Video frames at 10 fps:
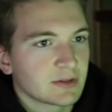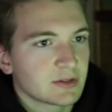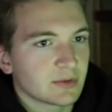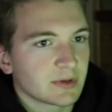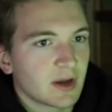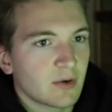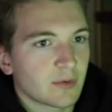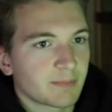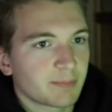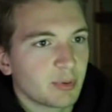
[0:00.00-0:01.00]
Shoot,
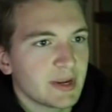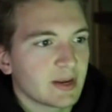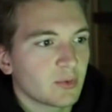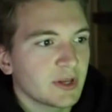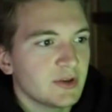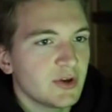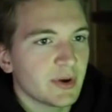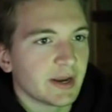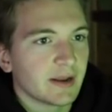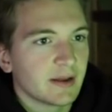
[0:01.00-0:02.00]
go. Puig, what are you
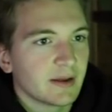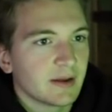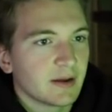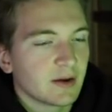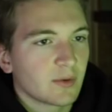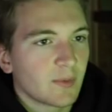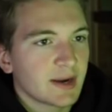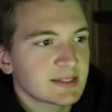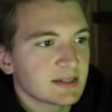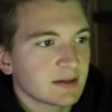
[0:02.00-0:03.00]
doing?
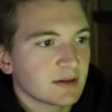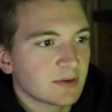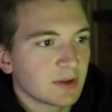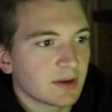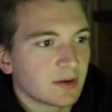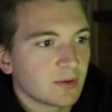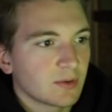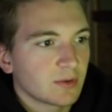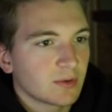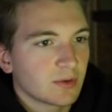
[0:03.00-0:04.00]
Why isn't... Hold on.
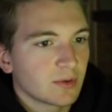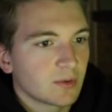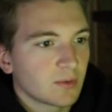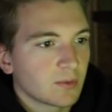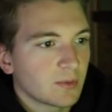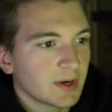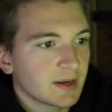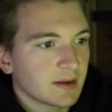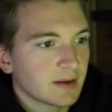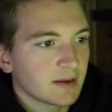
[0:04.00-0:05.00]
What?
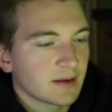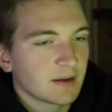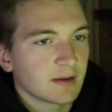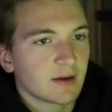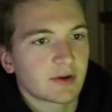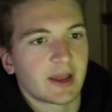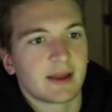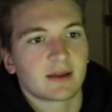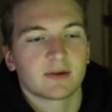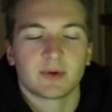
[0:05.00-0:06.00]
Okay,
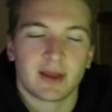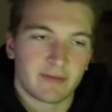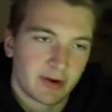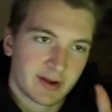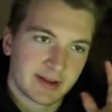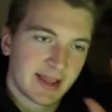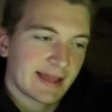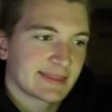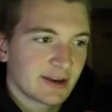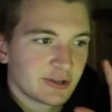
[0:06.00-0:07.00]
whatever.
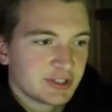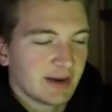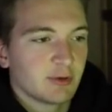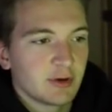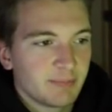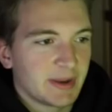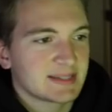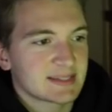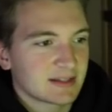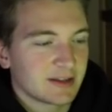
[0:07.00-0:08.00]
Got there, double,
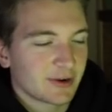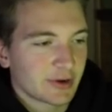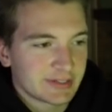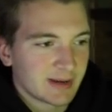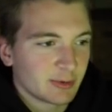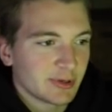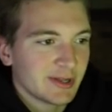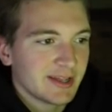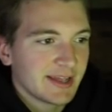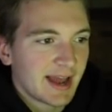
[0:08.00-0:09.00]
bases clearing, double.
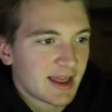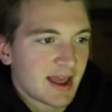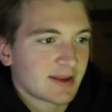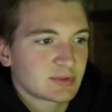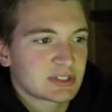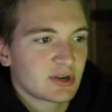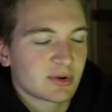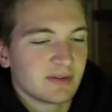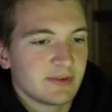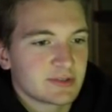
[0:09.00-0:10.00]
I, I was so
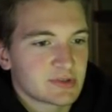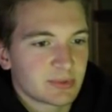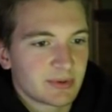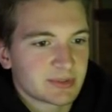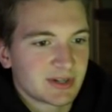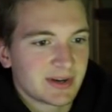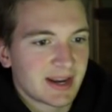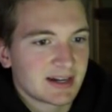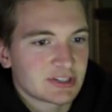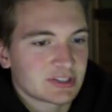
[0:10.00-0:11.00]
confused with what was going
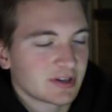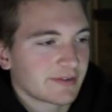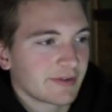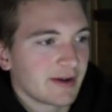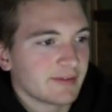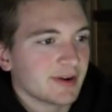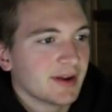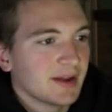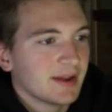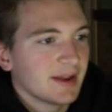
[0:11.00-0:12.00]
on, it just took forever.
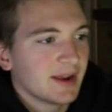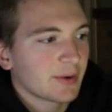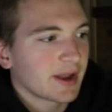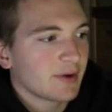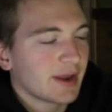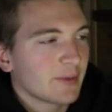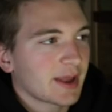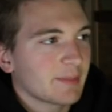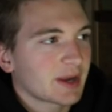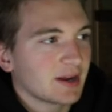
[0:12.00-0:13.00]
Here we go, and now we
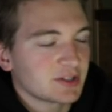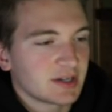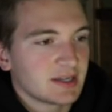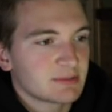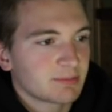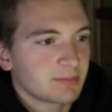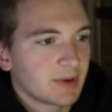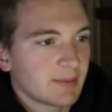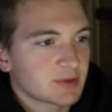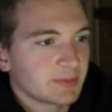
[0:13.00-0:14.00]
got McCutchen. He's,
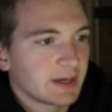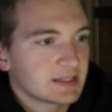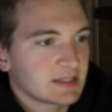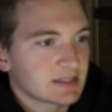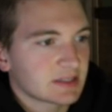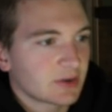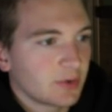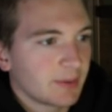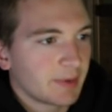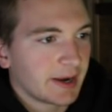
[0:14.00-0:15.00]
I'm surprised he hasn't
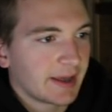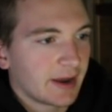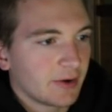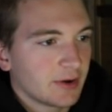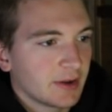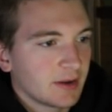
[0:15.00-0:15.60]
quit by now.